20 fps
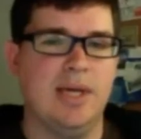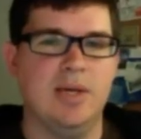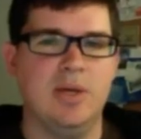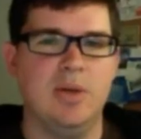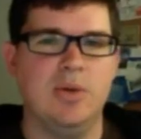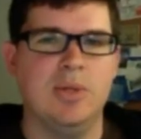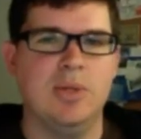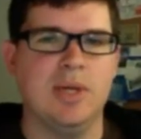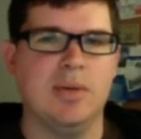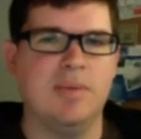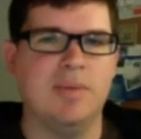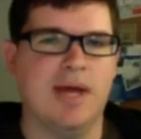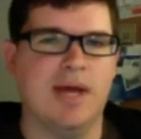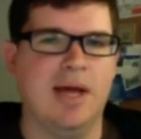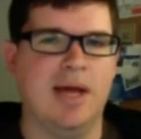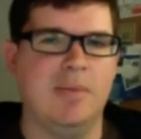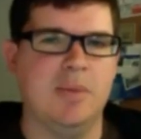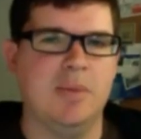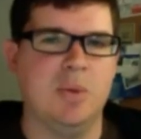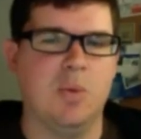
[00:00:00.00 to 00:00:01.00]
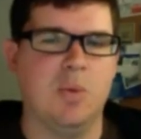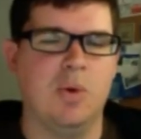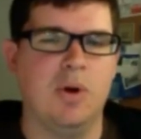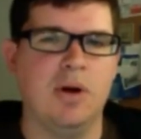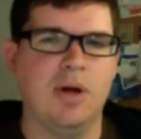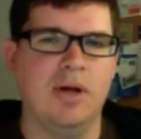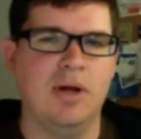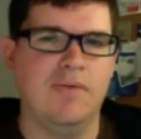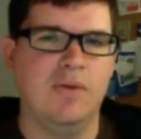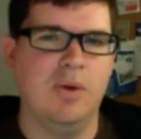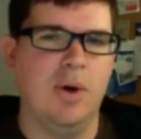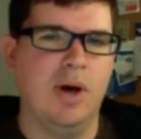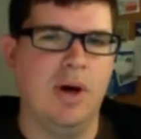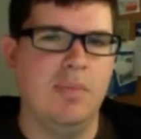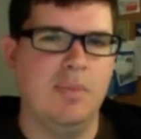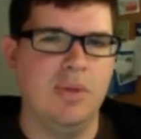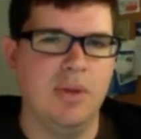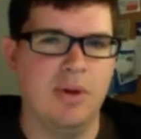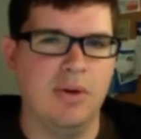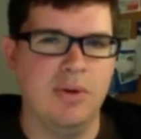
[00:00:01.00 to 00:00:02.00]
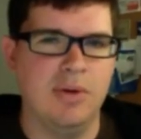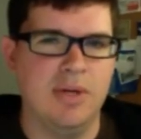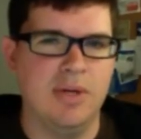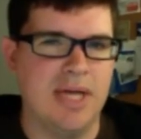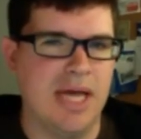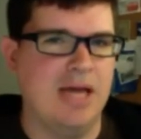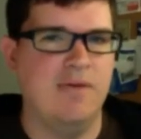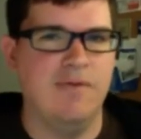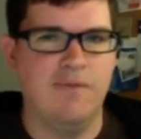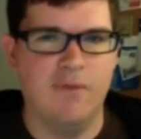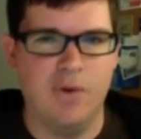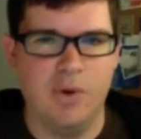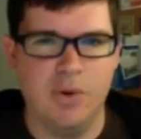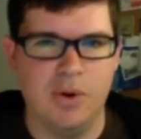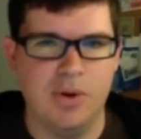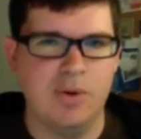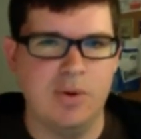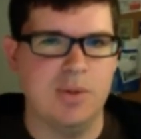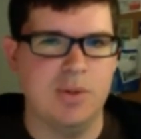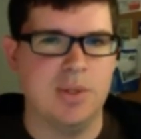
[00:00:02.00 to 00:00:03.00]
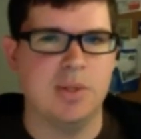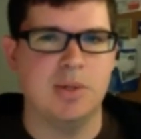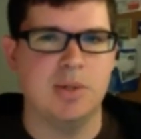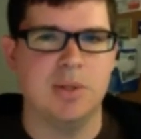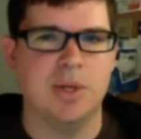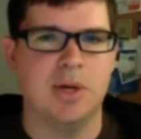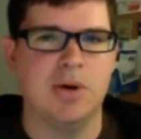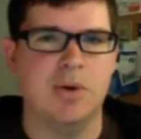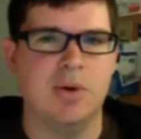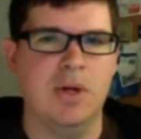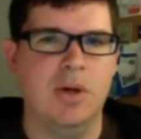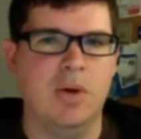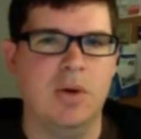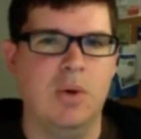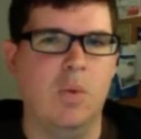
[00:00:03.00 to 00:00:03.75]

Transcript: it too sometimes where if you upload 10 photos or so,